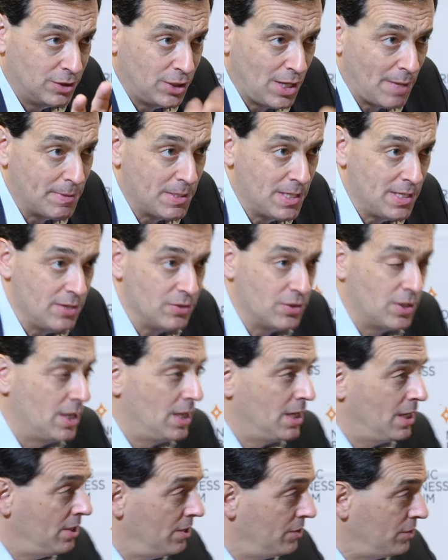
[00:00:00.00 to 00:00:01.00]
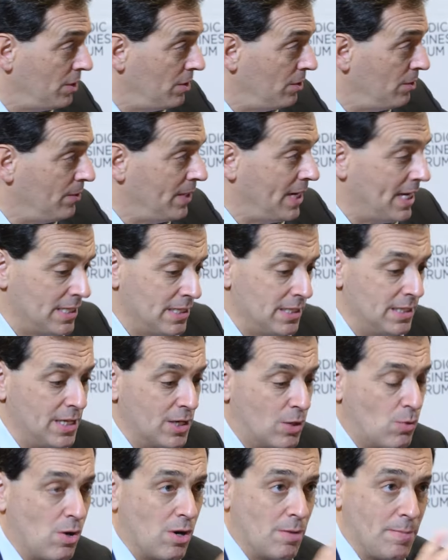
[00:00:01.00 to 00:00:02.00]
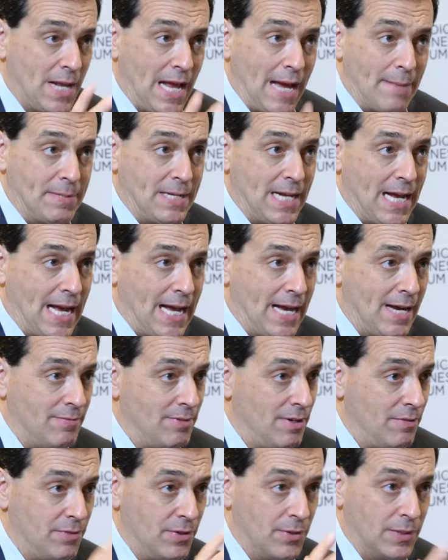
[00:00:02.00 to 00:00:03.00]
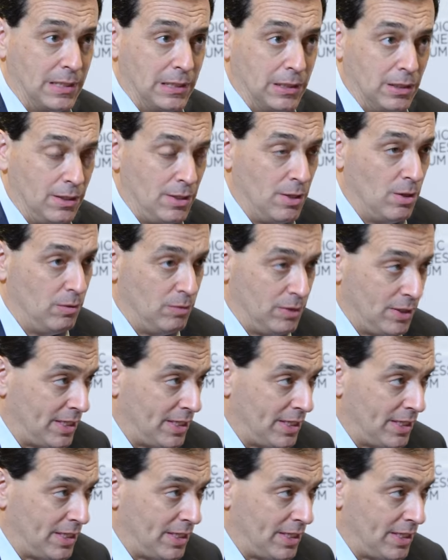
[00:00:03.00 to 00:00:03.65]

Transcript: Japanese. So, and the aquarium happened to have a very, you know,